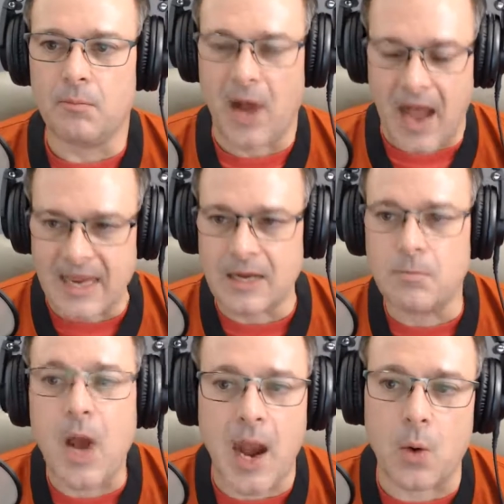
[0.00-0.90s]
buying
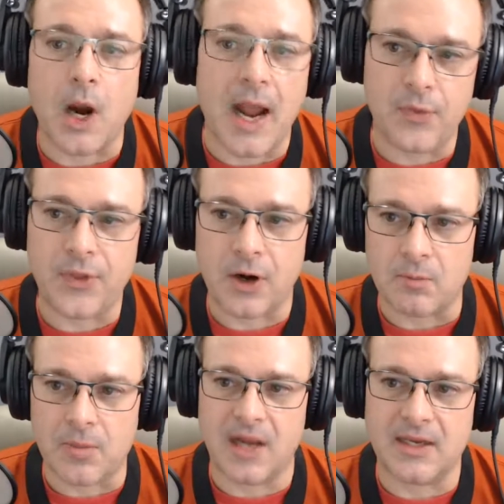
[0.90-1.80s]
power out there
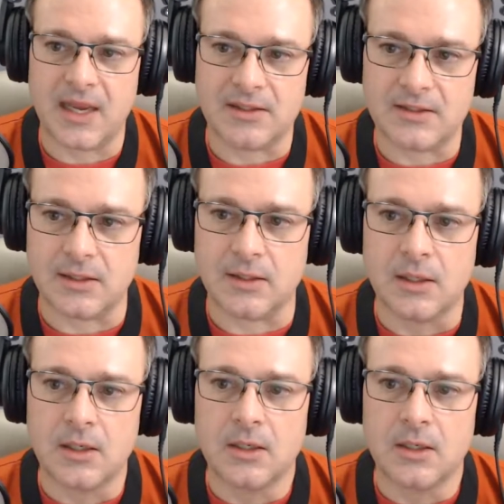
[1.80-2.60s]
in podcasting